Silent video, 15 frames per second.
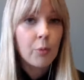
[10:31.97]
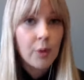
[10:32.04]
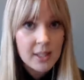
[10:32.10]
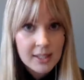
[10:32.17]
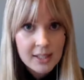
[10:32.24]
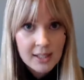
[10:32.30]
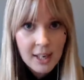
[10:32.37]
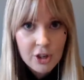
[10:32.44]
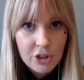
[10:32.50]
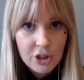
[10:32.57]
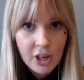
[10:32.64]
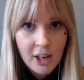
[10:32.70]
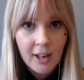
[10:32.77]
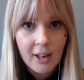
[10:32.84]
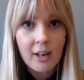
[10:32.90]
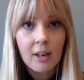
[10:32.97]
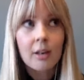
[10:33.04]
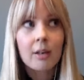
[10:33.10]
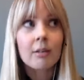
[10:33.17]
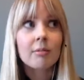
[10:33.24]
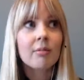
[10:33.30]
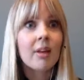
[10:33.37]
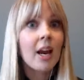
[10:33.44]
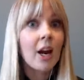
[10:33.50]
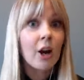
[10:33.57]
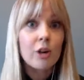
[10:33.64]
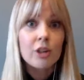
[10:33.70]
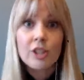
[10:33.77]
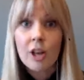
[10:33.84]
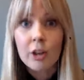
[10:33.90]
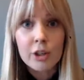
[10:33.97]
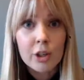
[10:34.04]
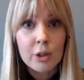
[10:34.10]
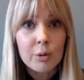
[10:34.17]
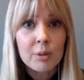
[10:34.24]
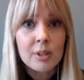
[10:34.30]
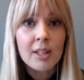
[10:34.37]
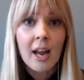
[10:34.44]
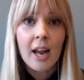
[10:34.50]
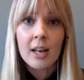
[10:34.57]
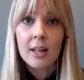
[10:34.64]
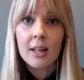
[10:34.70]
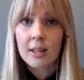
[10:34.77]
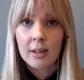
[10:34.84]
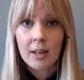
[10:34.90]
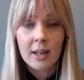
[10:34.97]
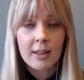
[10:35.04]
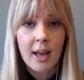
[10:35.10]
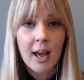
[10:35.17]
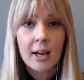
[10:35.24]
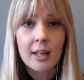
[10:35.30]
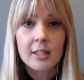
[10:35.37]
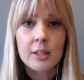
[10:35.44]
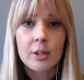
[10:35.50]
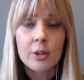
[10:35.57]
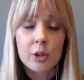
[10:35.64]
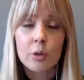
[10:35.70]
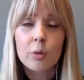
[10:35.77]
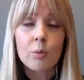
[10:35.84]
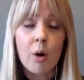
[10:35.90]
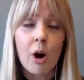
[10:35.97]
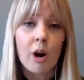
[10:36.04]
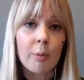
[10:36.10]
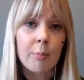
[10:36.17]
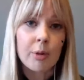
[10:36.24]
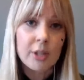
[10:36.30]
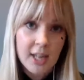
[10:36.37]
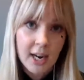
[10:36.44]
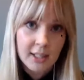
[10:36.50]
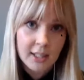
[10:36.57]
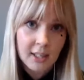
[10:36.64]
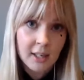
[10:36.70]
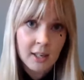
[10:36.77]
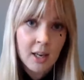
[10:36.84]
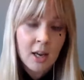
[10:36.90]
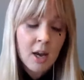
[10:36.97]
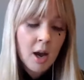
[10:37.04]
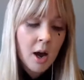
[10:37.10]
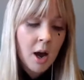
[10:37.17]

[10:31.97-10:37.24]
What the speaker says: rinse station, aerosol use, anything like that, you are protected.